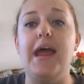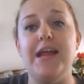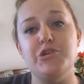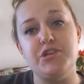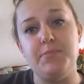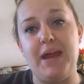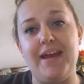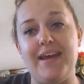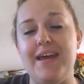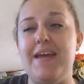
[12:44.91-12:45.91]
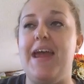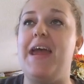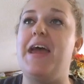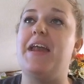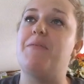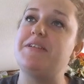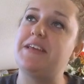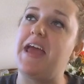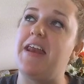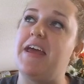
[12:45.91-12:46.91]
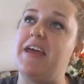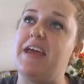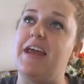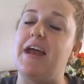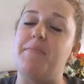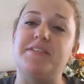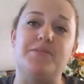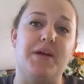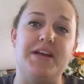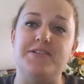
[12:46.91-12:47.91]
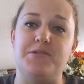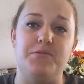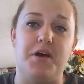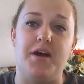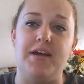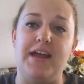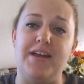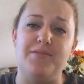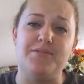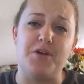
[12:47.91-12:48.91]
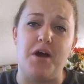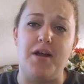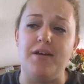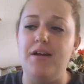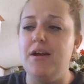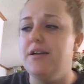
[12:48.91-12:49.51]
and she made it, and I went to get it, and I must have waited too long, and it was gone.